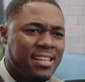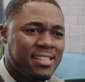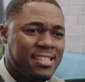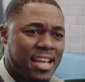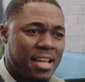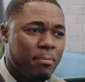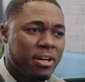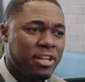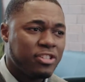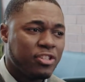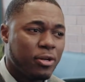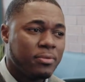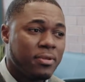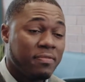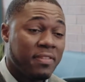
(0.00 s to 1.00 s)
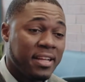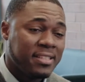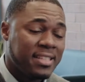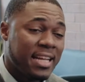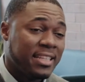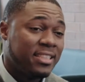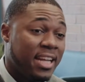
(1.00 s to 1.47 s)
the same. But in terms of
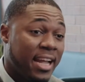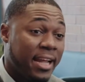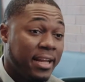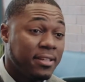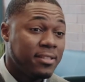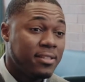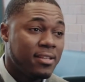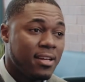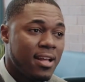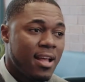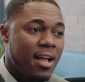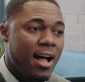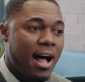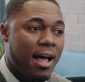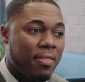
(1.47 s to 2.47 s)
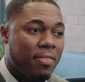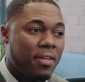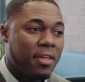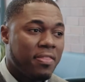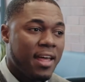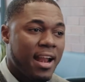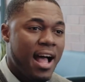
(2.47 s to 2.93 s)
things that changed, I
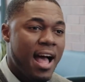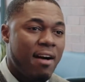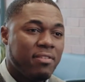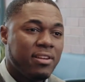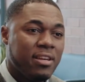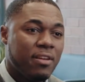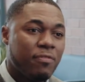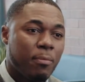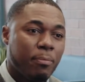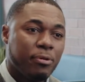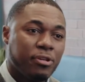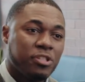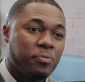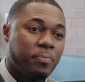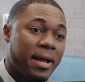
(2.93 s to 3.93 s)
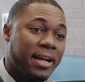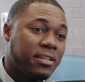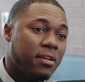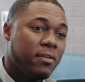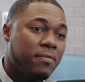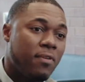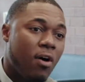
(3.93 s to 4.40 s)
think that I have a different perspective